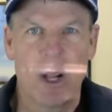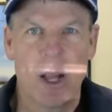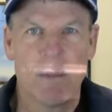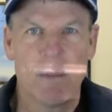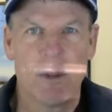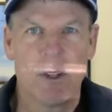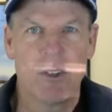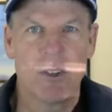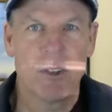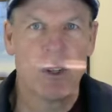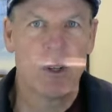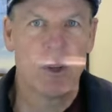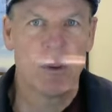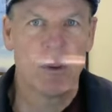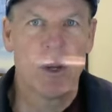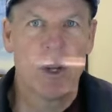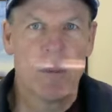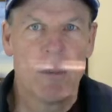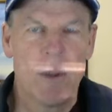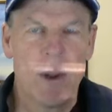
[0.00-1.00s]
I'm going to still
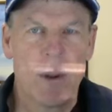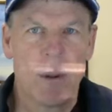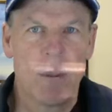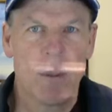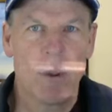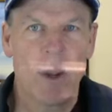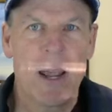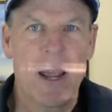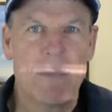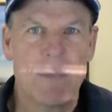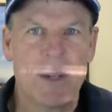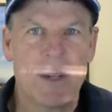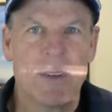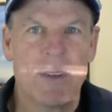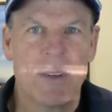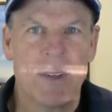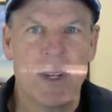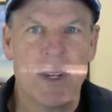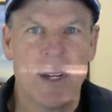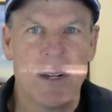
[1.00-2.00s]
be able to plant my
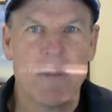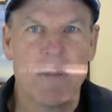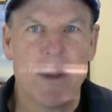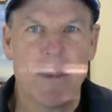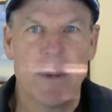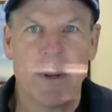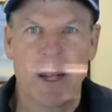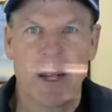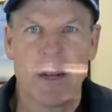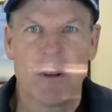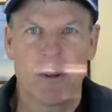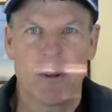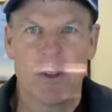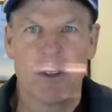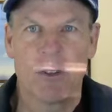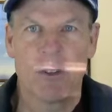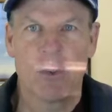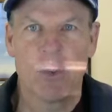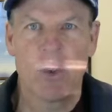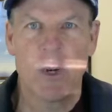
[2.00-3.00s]
seed maybe later
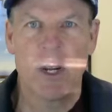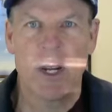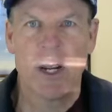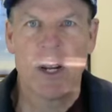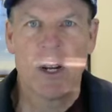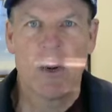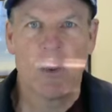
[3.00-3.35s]
this week